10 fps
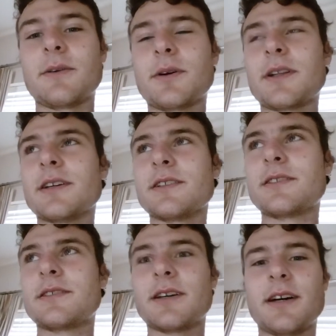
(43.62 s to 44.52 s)
what
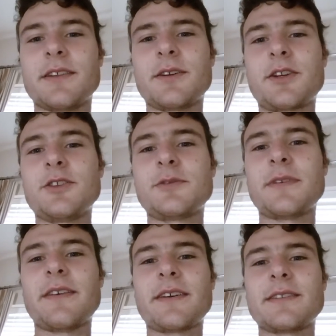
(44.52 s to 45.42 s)
else? They're accusing
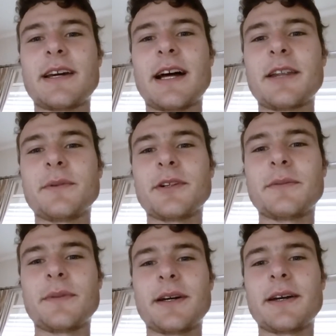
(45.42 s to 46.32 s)
me of having a dead
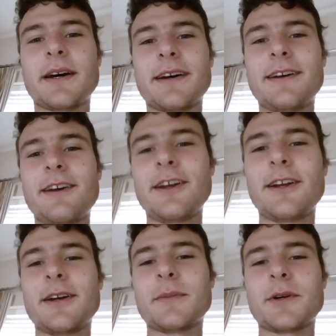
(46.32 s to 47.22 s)
animal in my
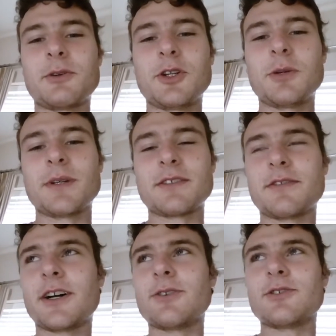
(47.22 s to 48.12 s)
room as
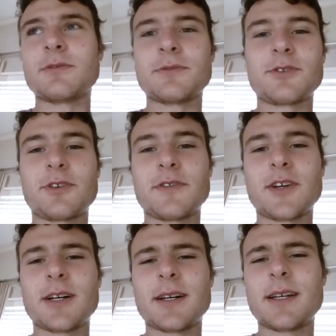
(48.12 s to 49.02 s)
if I was some sort
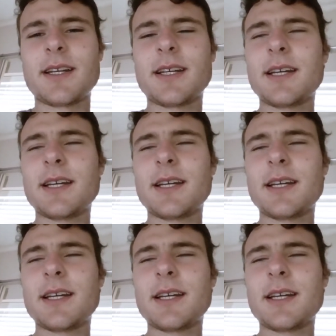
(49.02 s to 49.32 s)
of